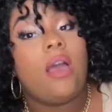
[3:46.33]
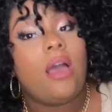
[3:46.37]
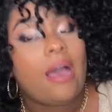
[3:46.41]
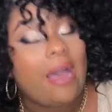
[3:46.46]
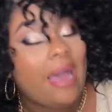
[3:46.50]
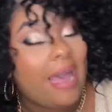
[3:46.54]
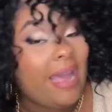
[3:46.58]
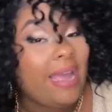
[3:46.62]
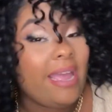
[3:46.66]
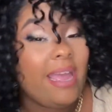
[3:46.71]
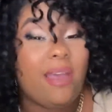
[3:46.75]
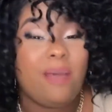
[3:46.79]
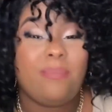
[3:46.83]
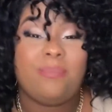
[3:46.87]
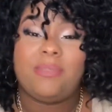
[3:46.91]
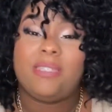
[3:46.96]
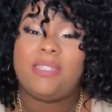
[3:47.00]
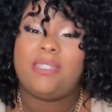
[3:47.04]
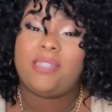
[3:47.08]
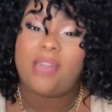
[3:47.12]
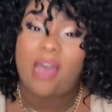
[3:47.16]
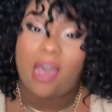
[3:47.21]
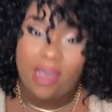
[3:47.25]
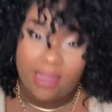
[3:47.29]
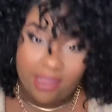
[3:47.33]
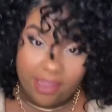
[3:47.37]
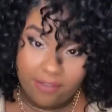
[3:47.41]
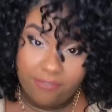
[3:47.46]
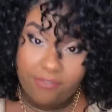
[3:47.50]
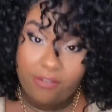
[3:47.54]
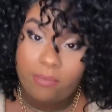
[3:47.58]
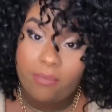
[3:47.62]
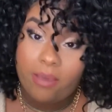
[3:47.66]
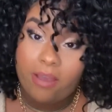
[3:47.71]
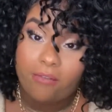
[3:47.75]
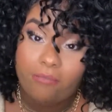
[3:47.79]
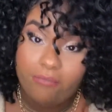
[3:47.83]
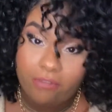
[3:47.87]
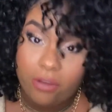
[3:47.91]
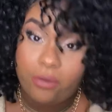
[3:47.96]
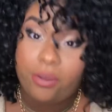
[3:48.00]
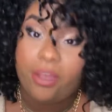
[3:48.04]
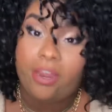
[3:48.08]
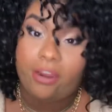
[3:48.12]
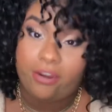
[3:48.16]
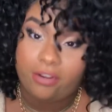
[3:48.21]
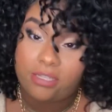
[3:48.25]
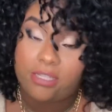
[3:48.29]
I am dying for my real
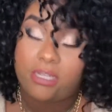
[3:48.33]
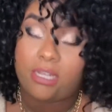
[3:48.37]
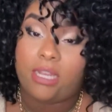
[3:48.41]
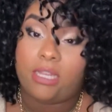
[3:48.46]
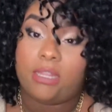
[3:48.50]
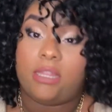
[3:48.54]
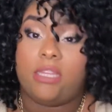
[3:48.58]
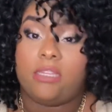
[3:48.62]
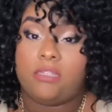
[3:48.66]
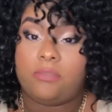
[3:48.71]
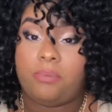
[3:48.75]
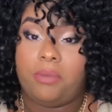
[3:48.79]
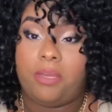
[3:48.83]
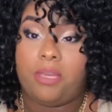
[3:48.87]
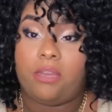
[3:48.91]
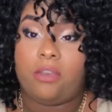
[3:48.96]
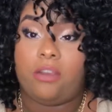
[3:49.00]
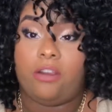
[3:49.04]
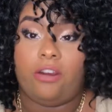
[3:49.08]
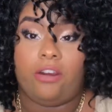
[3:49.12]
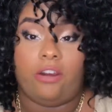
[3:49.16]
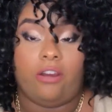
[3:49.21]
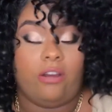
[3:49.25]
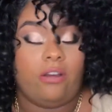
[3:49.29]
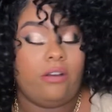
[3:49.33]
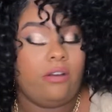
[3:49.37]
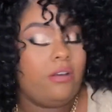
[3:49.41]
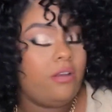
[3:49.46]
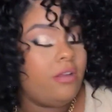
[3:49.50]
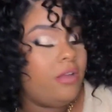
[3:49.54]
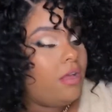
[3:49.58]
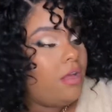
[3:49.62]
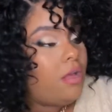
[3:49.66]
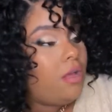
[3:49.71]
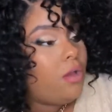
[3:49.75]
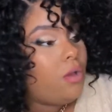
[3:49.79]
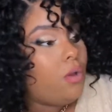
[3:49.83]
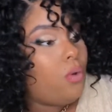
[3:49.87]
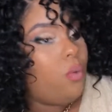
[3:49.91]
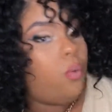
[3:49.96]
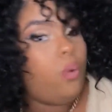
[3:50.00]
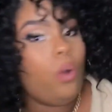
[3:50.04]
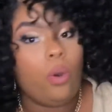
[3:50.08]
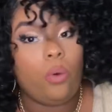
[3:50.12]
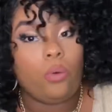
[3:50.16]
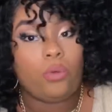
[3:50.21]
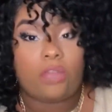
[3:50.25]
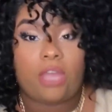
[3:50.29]
hair to get this big, girl.
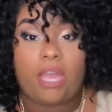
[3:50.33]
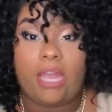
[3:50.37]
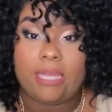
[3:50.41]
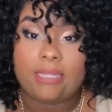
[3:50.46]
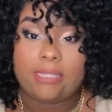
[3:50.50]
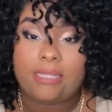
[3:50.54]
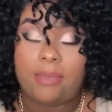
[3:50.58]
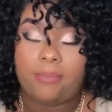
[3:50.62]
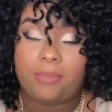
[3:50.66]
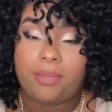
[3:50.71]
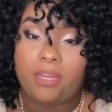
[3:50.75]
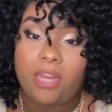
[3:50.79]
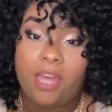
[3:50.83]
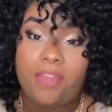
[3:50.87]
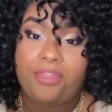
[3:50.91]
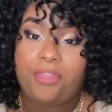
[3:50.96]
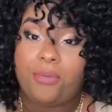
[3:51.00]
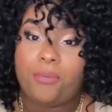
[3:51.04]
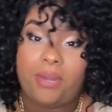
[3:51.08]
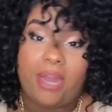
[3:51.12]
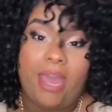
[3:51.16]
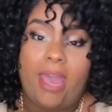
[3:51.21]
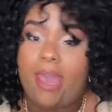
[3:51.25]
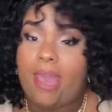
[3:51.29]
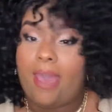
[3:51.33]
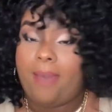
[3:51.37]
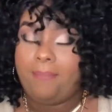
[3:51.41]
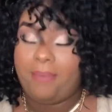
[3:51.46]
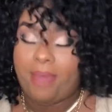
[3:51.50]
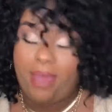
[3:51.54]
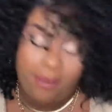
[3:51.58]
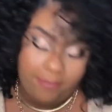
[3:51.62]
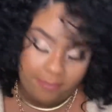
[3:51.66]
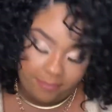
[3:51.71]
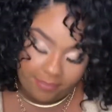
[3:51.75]
Woo, you can't tell me nothing when that happened.